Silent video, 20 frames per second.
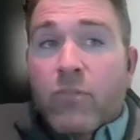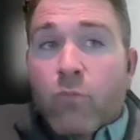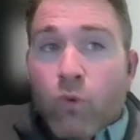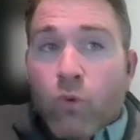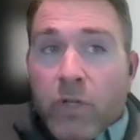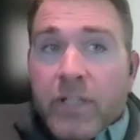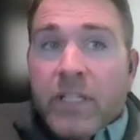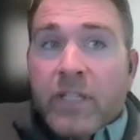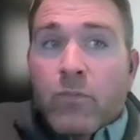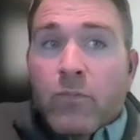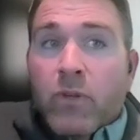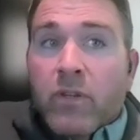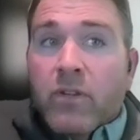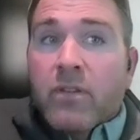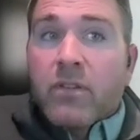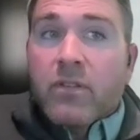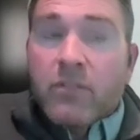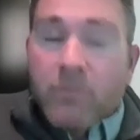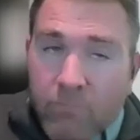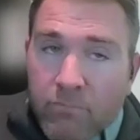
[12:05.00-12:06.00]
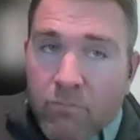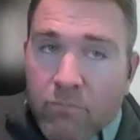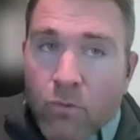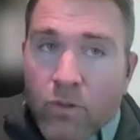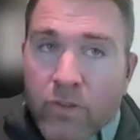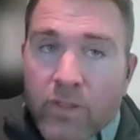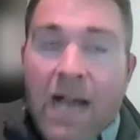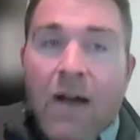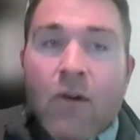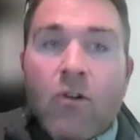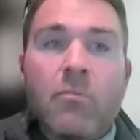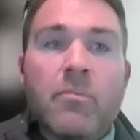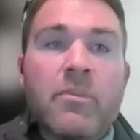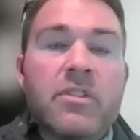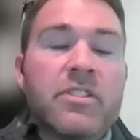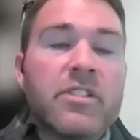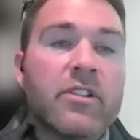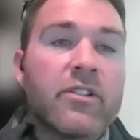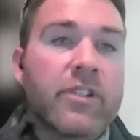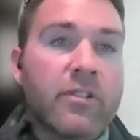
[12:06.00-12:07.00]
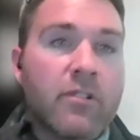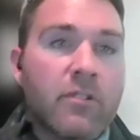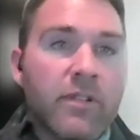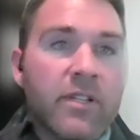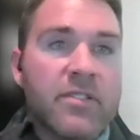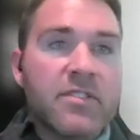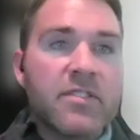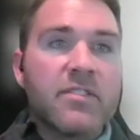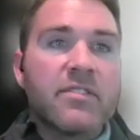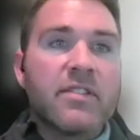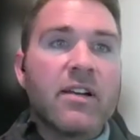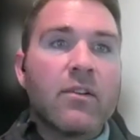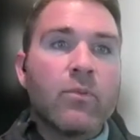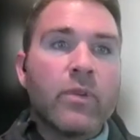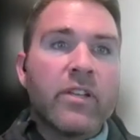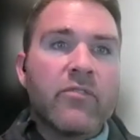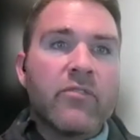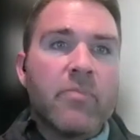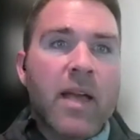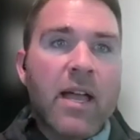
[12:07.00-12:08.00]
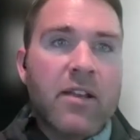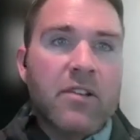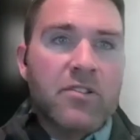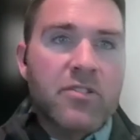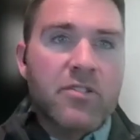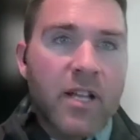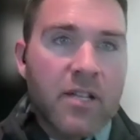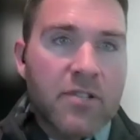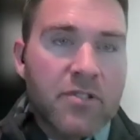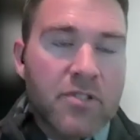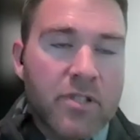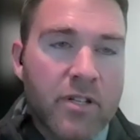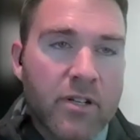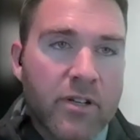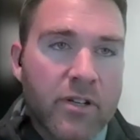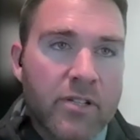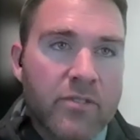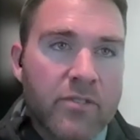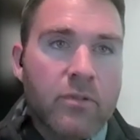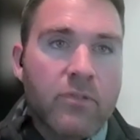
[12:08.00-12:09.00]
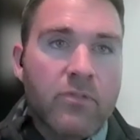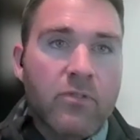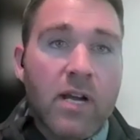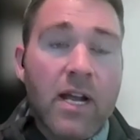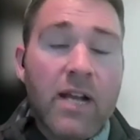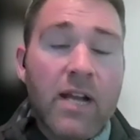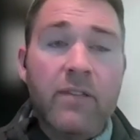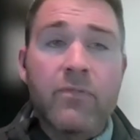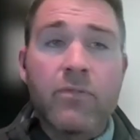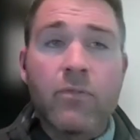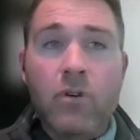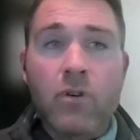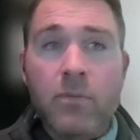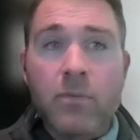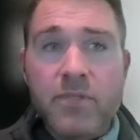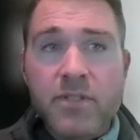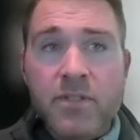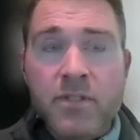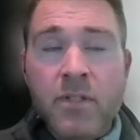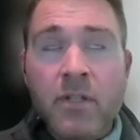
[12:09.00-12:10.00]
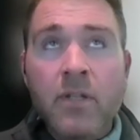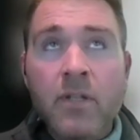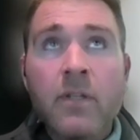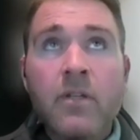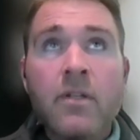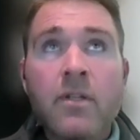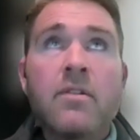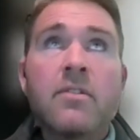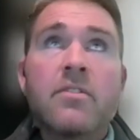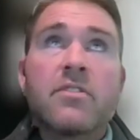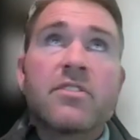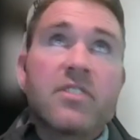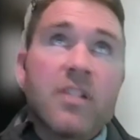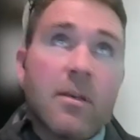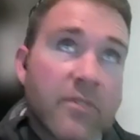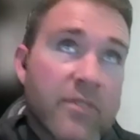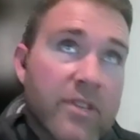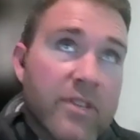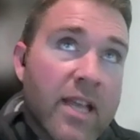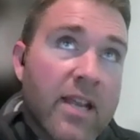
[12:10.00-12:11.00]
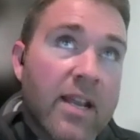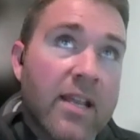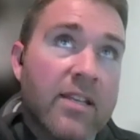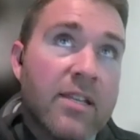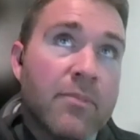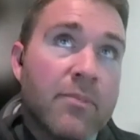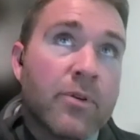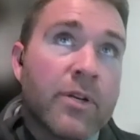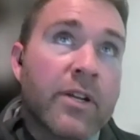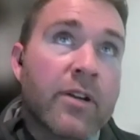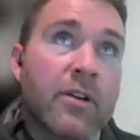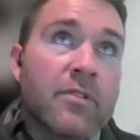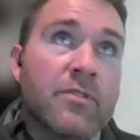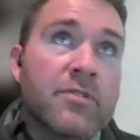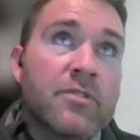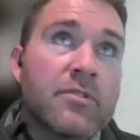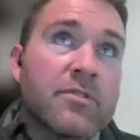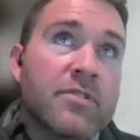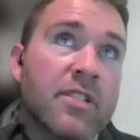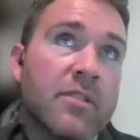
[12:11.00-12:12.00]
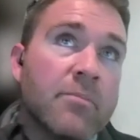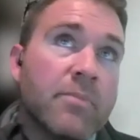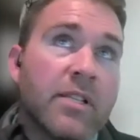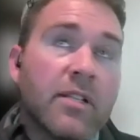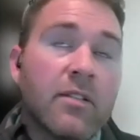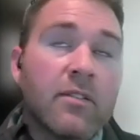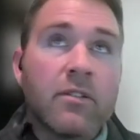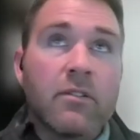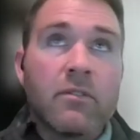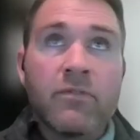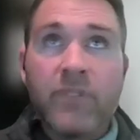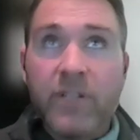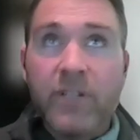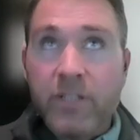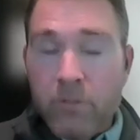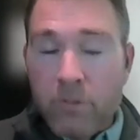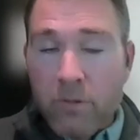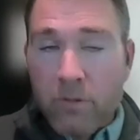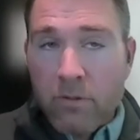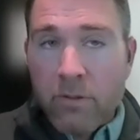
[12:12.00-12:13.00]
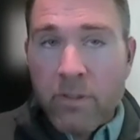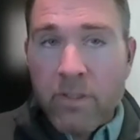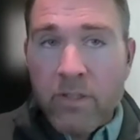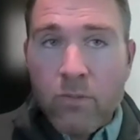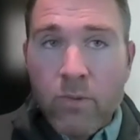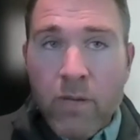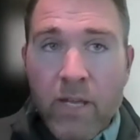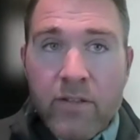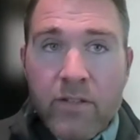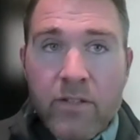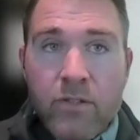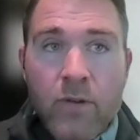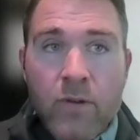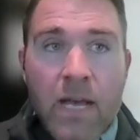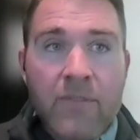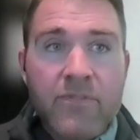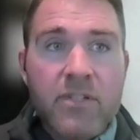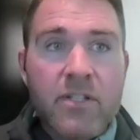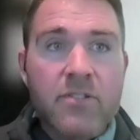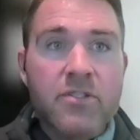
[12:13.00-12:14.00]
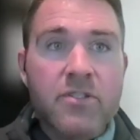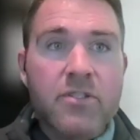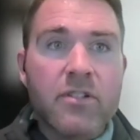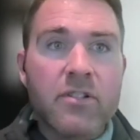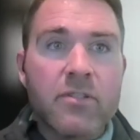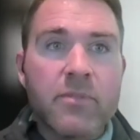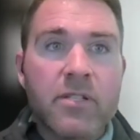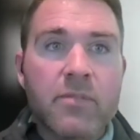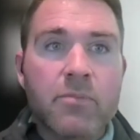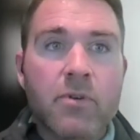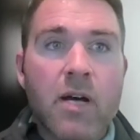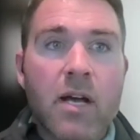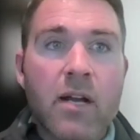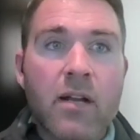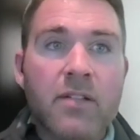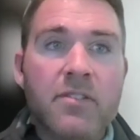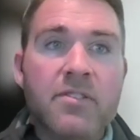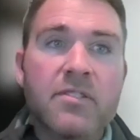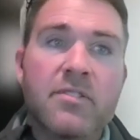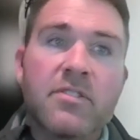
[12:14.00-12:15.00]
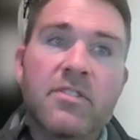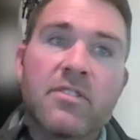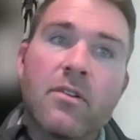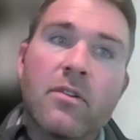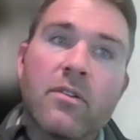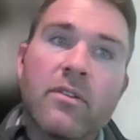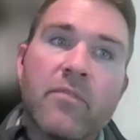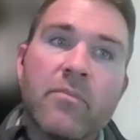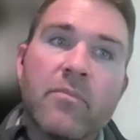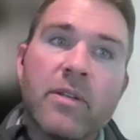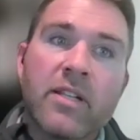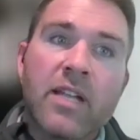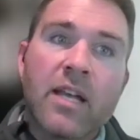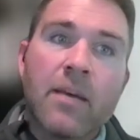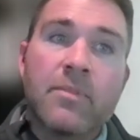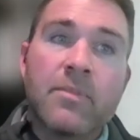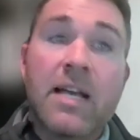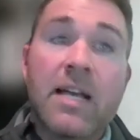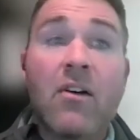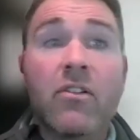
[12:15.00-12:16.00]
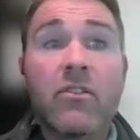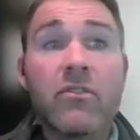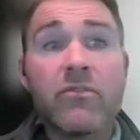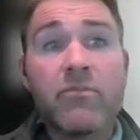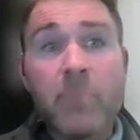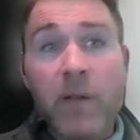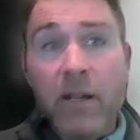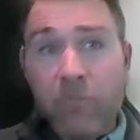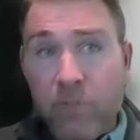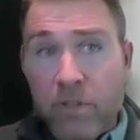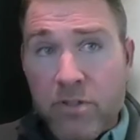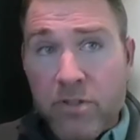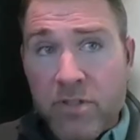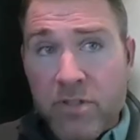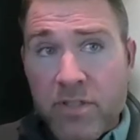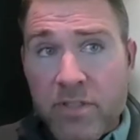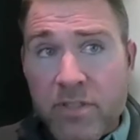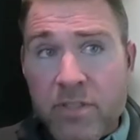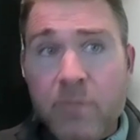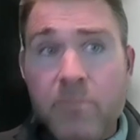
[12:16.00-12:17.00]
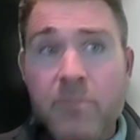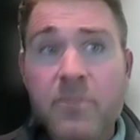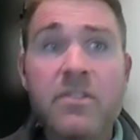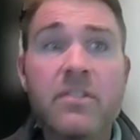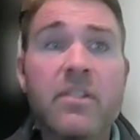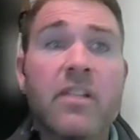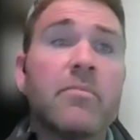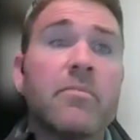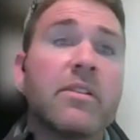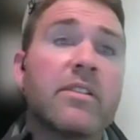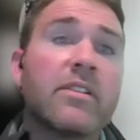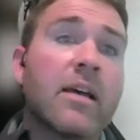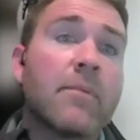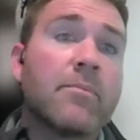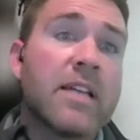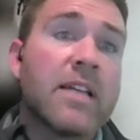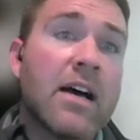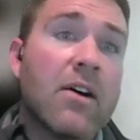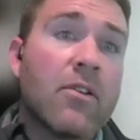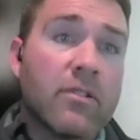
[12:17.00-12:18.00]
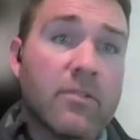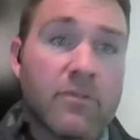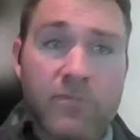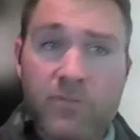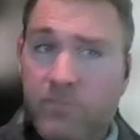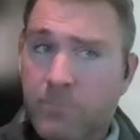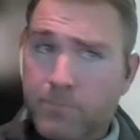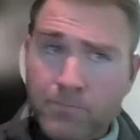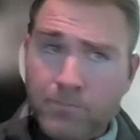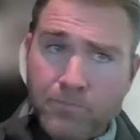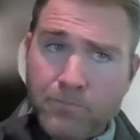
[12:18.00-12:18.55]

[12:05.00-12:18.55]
of working with our material is that we have managed to engineer it into a variety of forms. Some of the NAD precursors can be a little fickle in the way that you have to engineer them into products. And so they've been kept out of beverage systems, and they've been kept out of